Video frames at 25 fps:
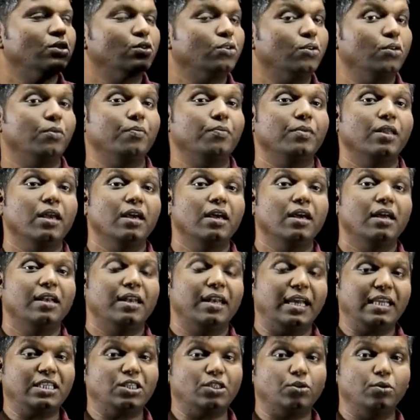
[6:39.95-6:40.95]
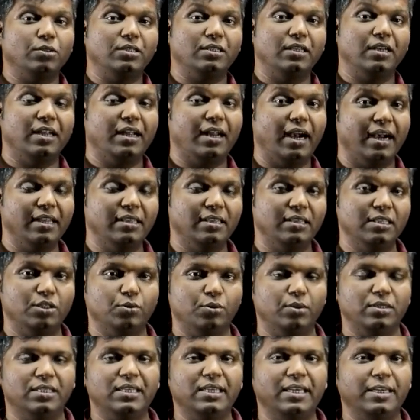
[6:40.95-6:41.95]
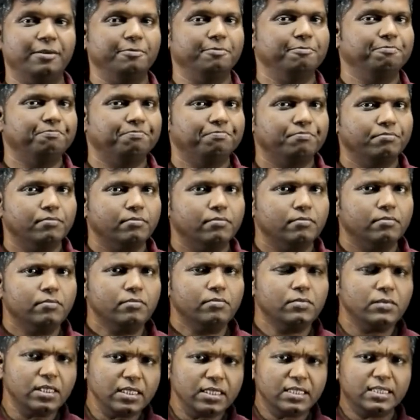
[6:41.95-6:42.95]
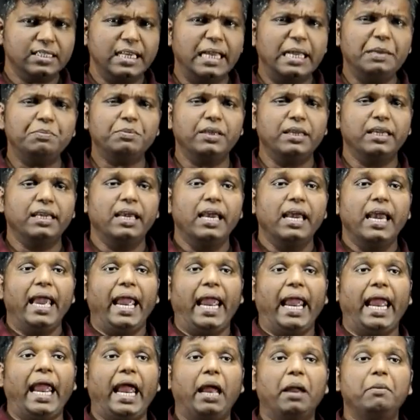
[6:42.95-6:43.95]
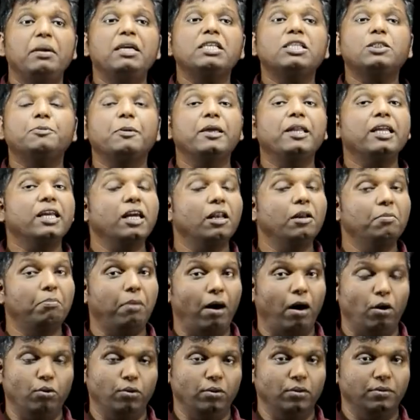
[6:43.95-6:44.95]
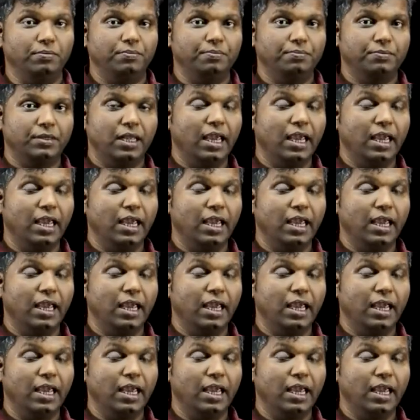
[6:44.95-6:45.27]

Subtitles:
So next question regarding this one. See, same thing, a hemispherical bowl.